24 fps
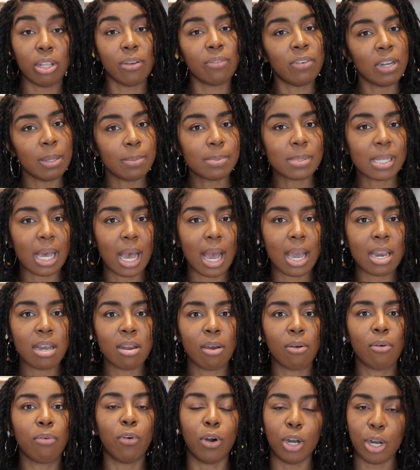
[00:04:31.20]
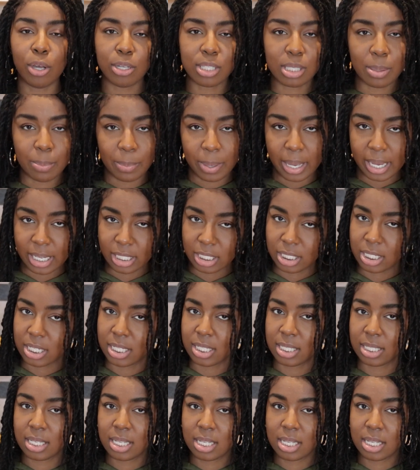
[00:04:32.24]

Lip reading: the flip side, follow some pages,